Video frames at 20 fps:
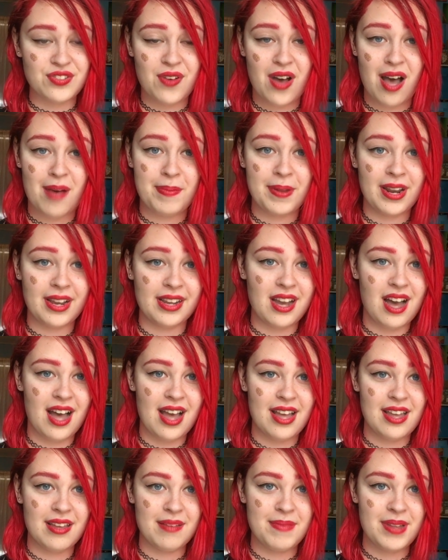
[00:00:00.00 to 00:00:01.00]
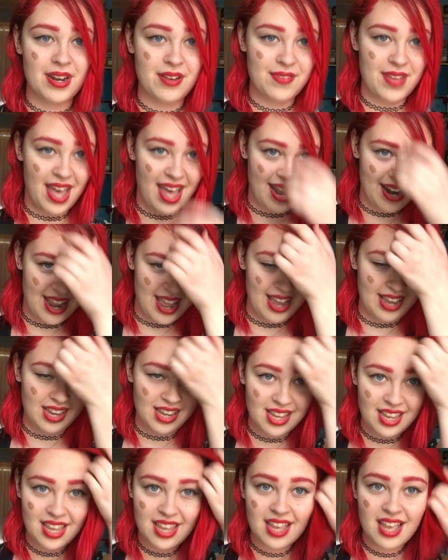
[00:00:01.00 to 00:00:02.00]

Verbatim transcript: swap and I got a bit of a headache